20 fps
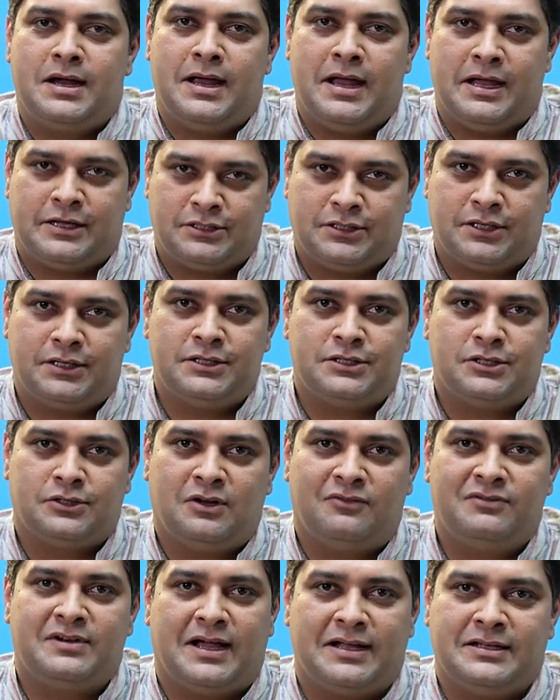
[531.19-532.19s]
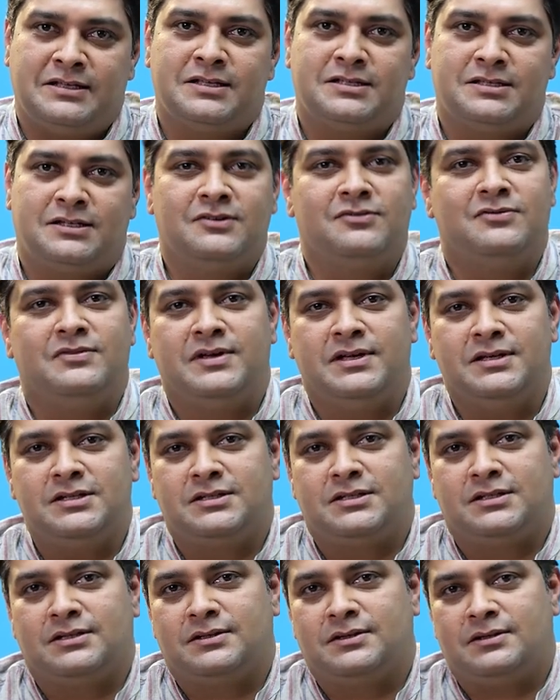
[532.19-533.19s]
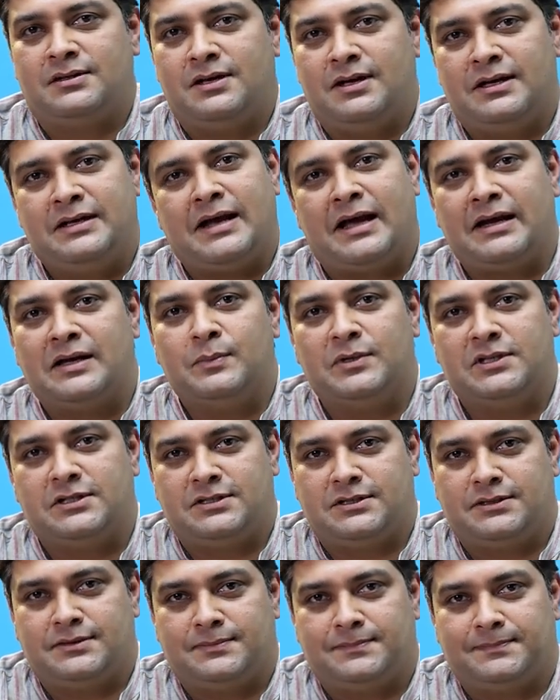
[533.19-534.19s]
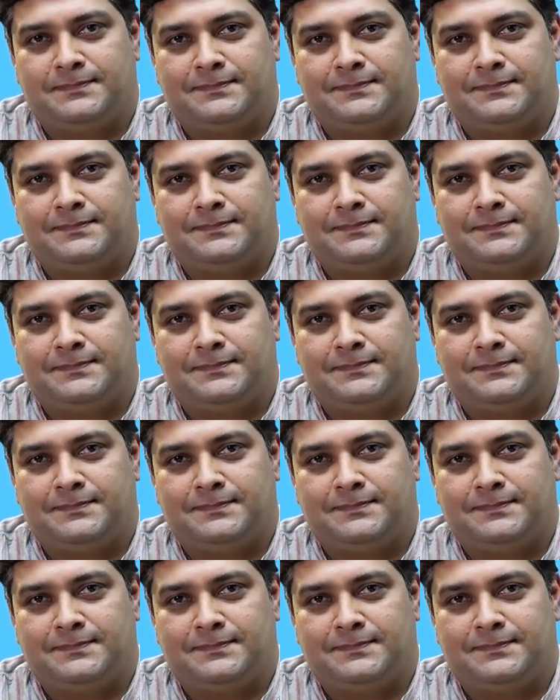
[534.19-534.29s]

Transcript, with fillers: excretion of digestive waste in animals.